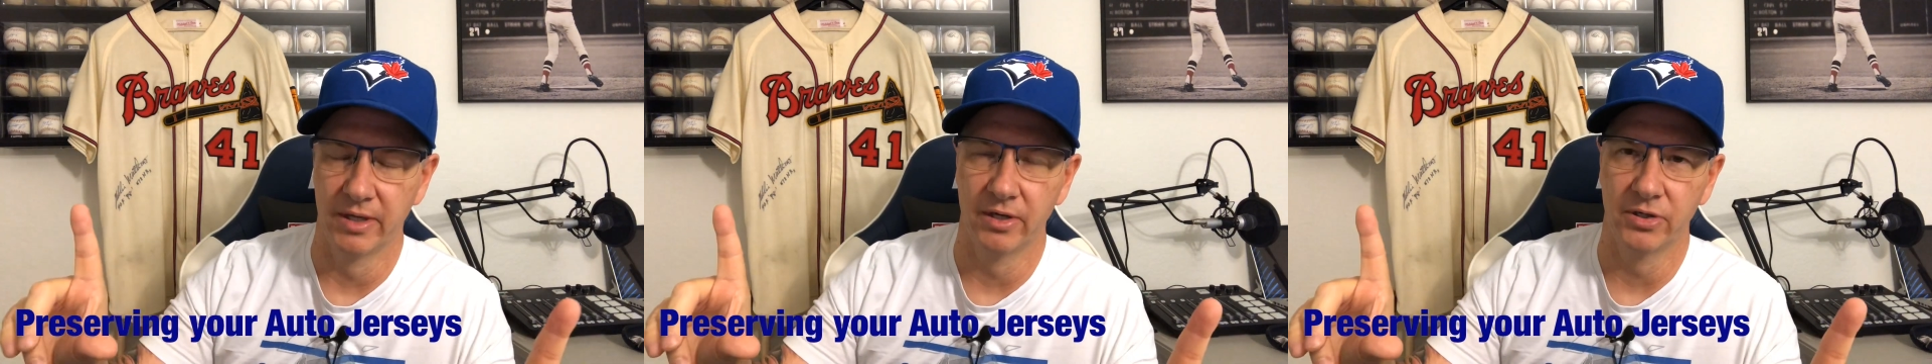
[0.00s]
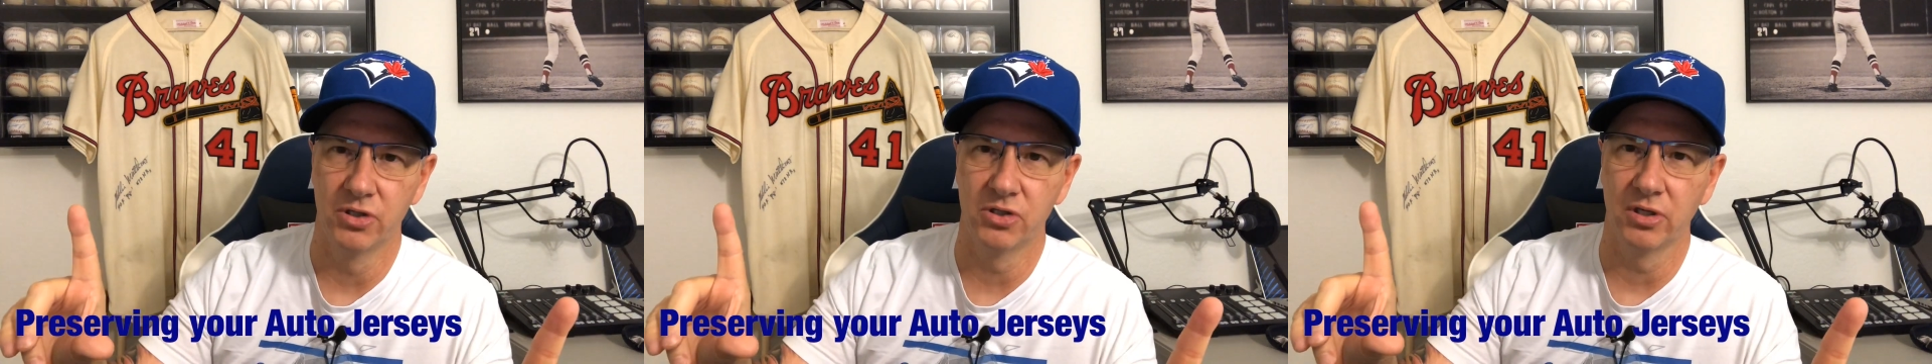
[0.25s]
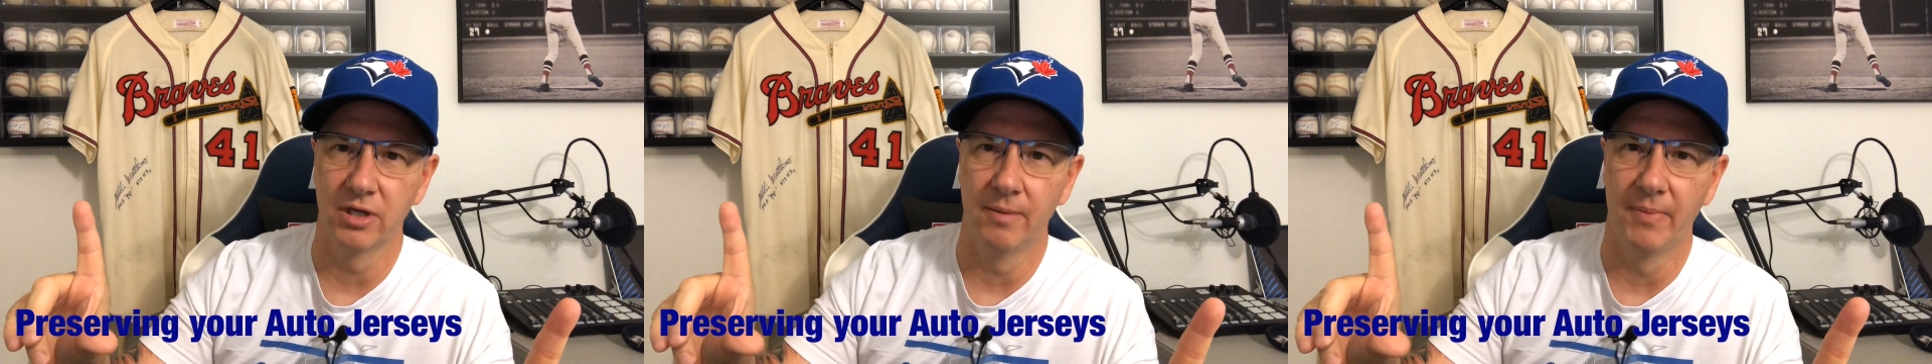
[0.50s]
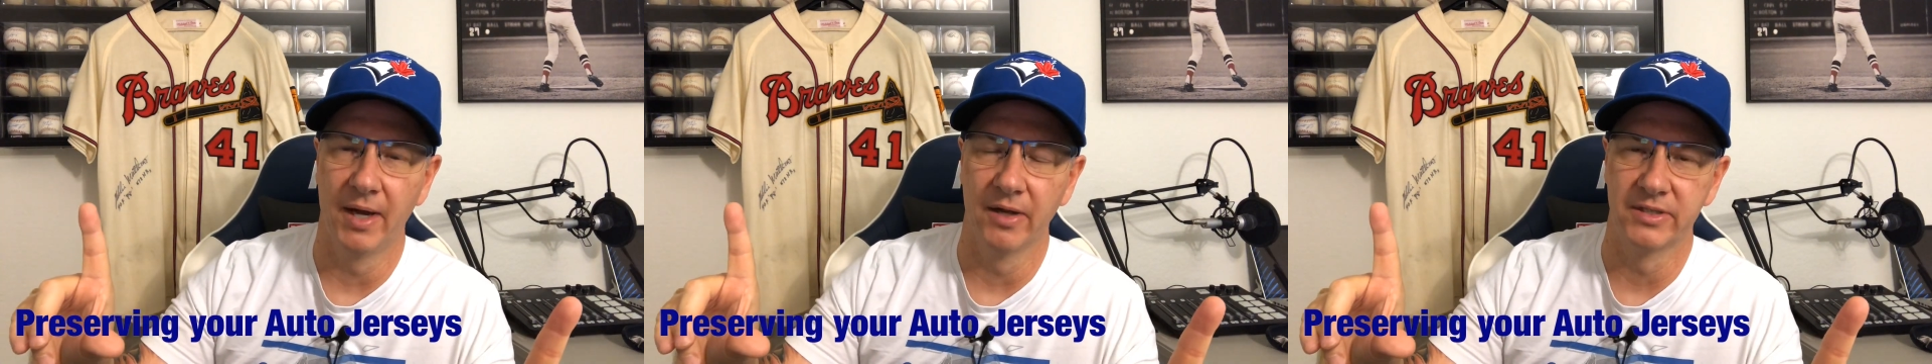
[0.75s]
They're usually
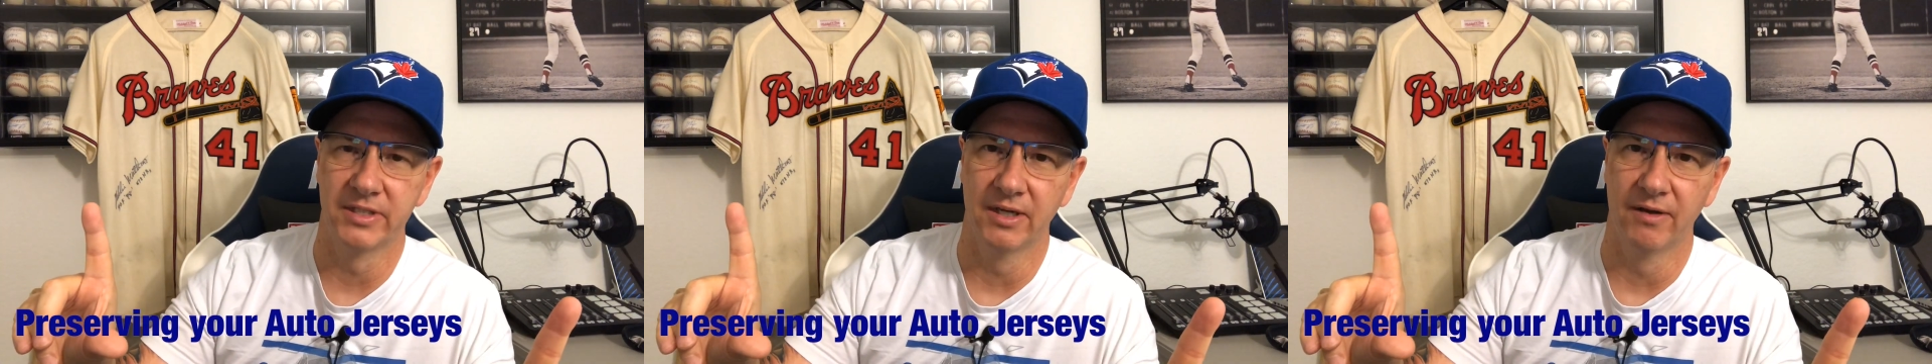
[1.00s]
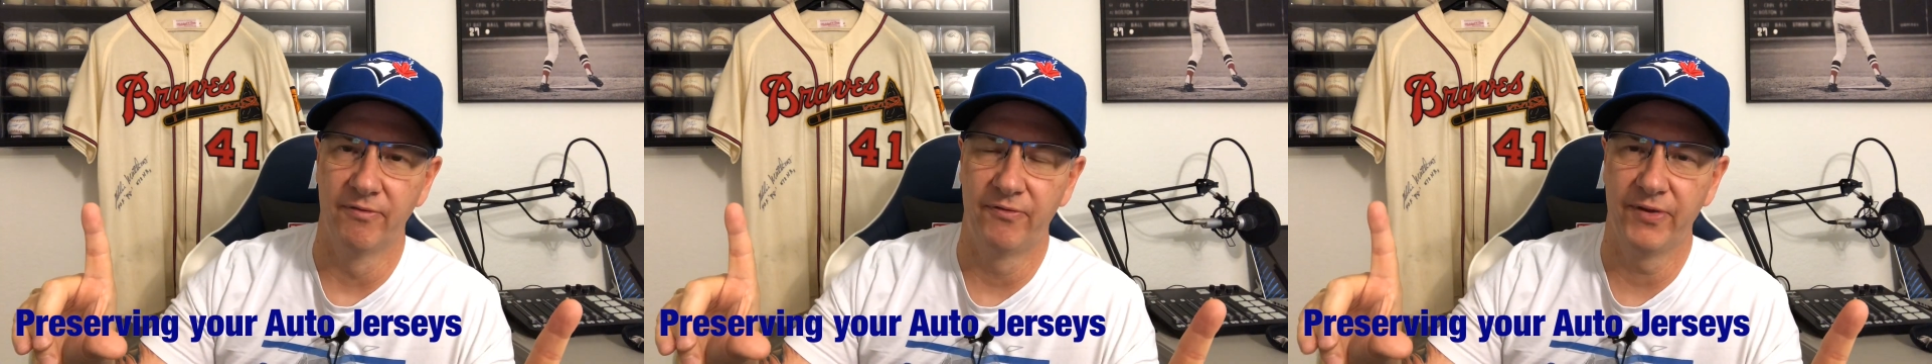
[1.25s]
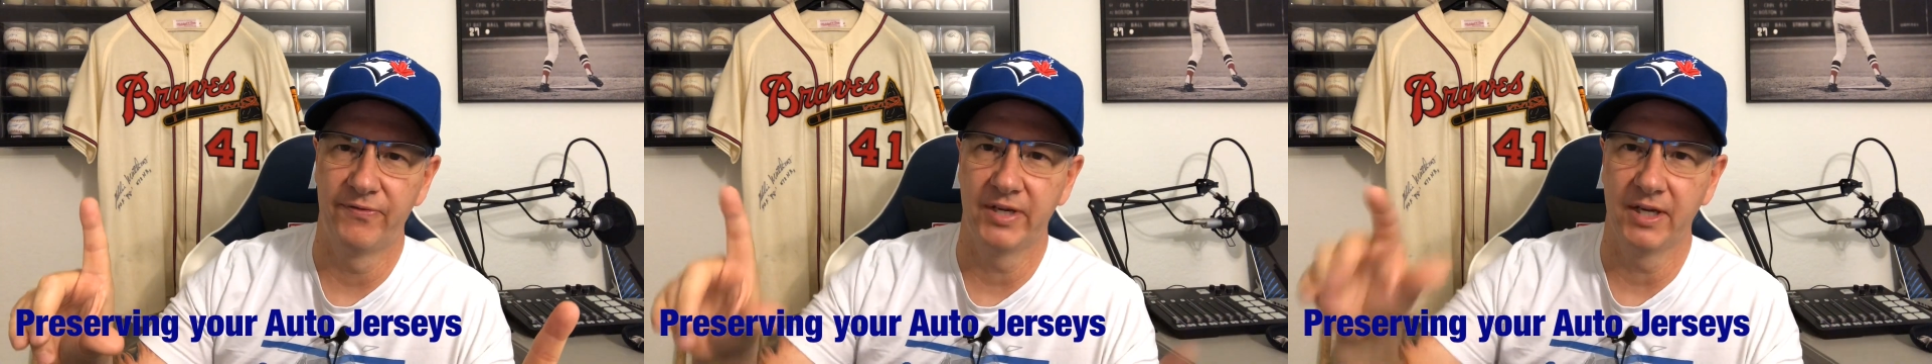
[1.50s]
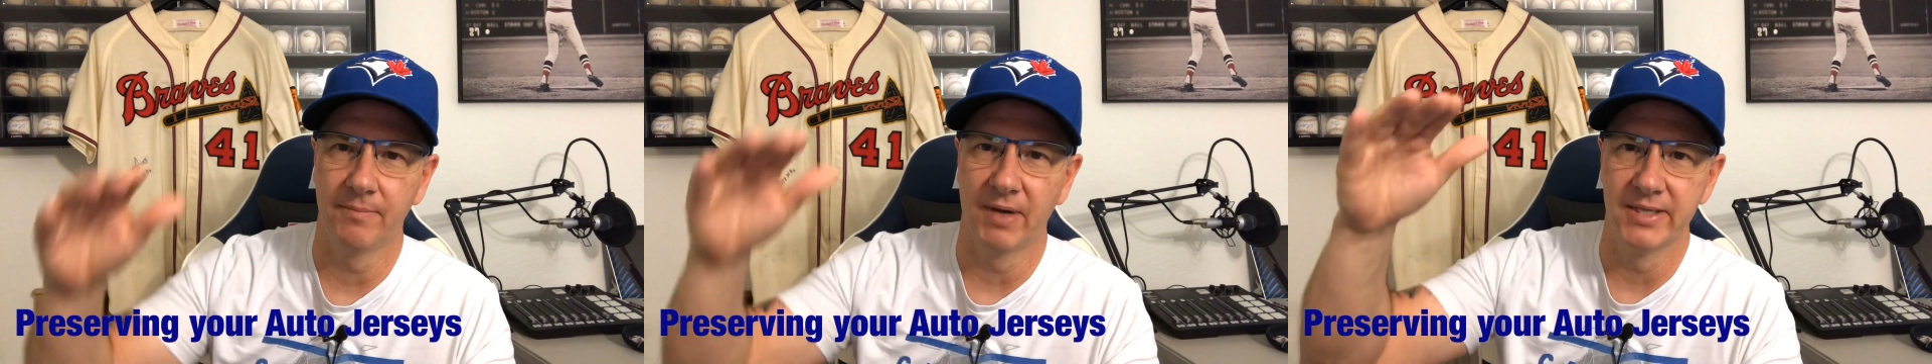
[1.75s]
about
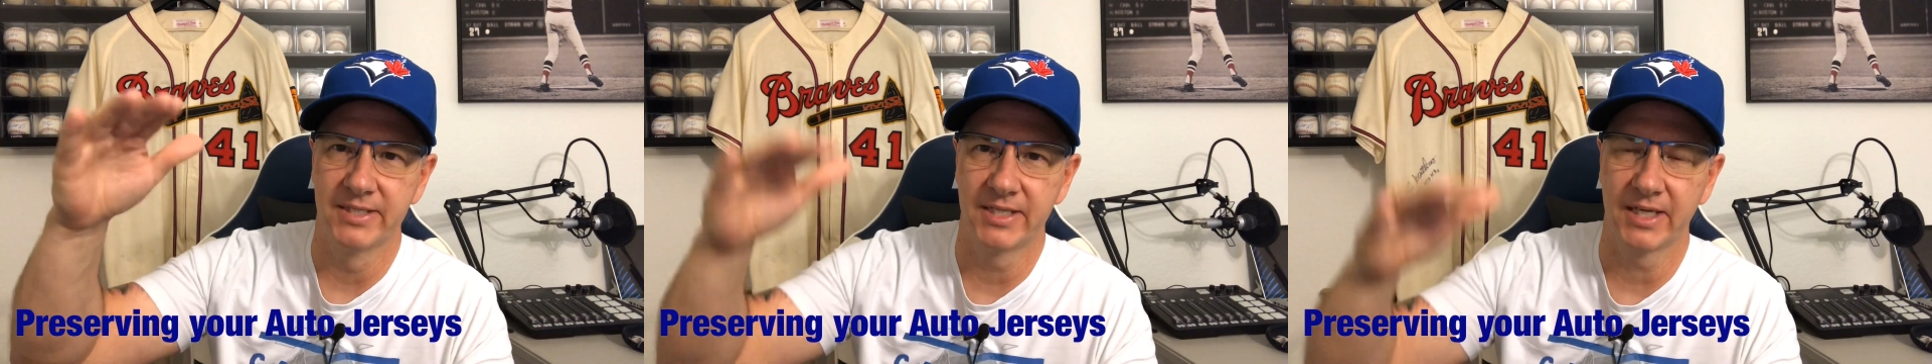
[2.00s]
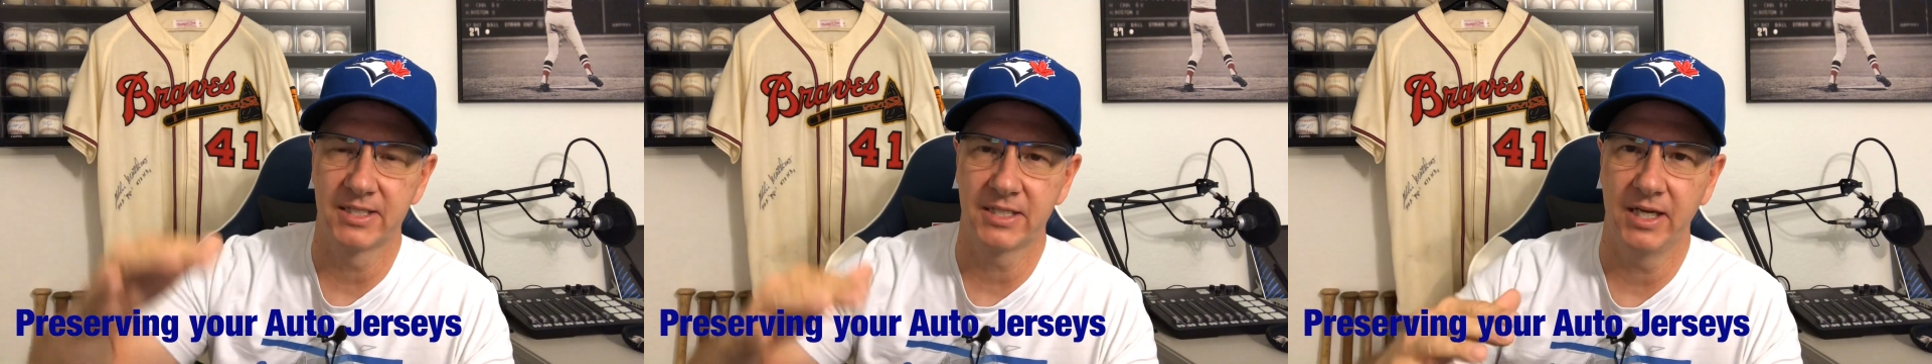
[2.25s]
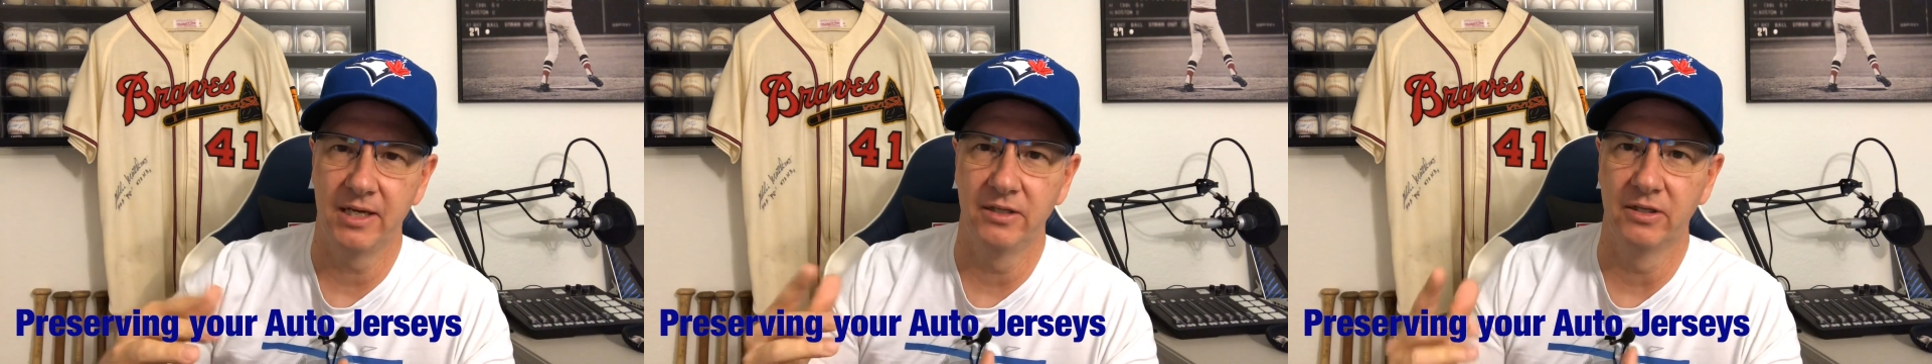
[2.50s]
15 by 16.